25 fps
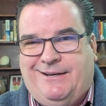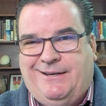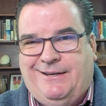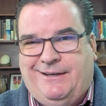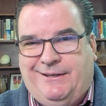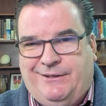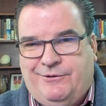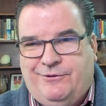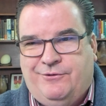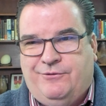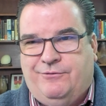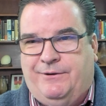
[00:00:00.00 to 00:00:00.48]

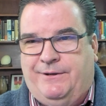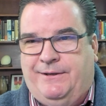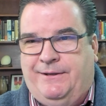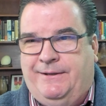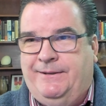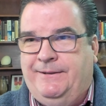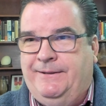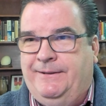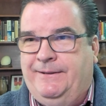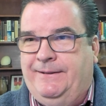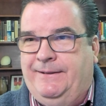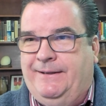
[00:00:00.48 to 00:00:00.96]

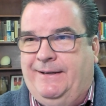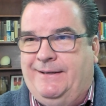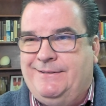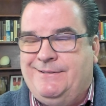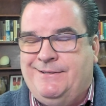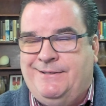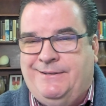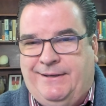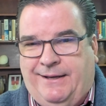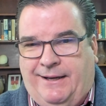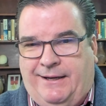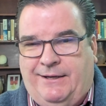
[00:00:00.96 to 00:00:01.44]
country, as
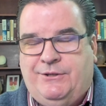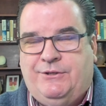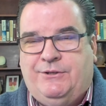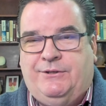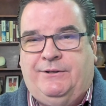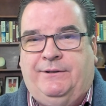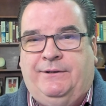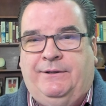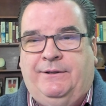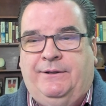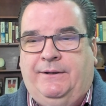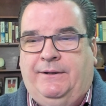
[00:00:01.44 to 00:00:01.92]
a
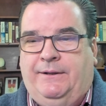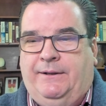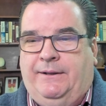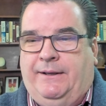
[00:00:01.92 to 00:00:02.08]
nation,